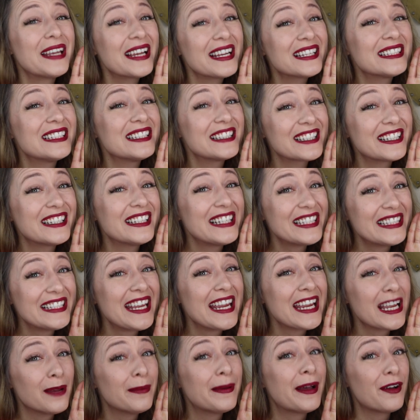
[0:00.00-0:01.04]
Because it's gonna
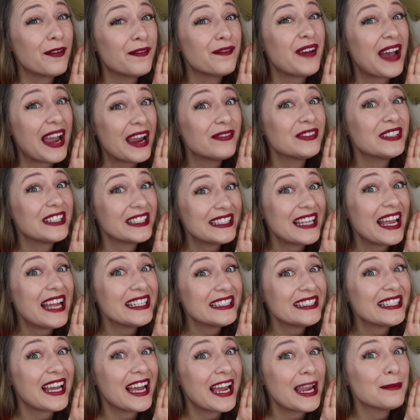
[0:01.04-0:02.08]
take about five to 10
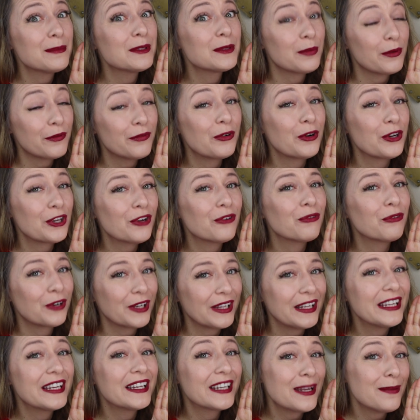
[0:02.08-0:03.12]
times before you're
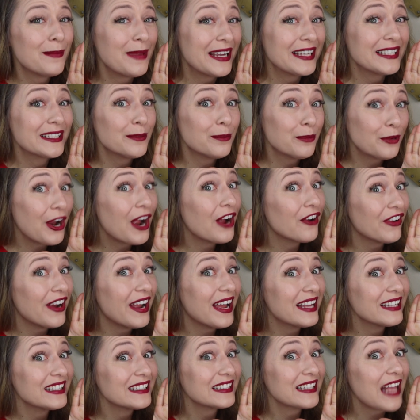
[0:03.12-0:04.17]
really gonna make some
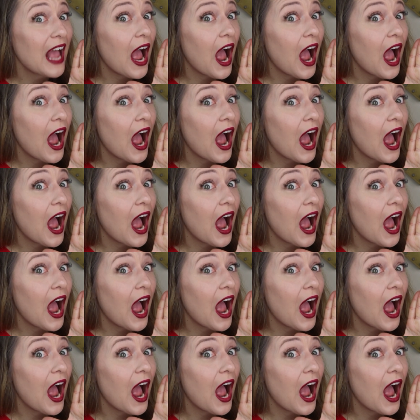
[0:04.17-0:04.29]
progress.